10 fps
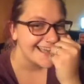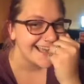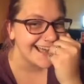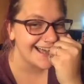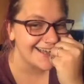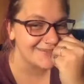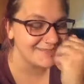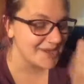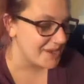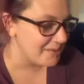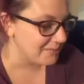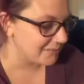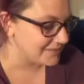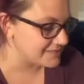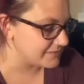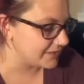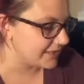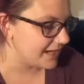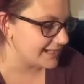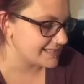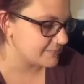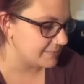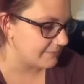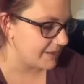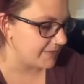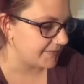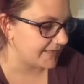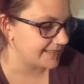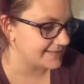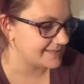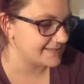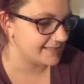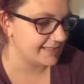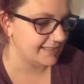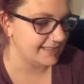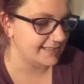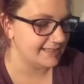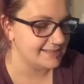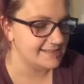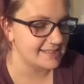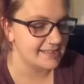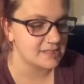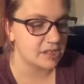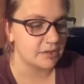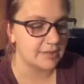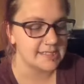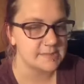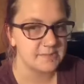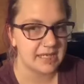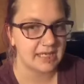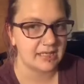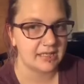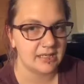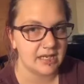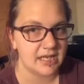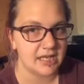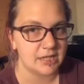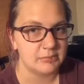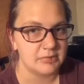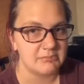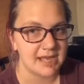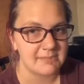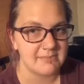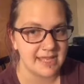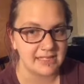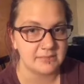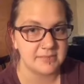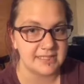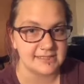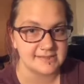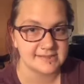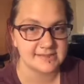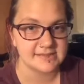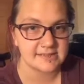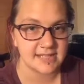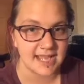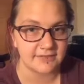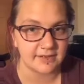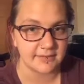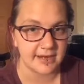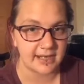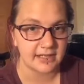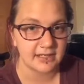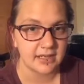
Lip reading: But what's really awesome about this is it's always been my main piece everywhere.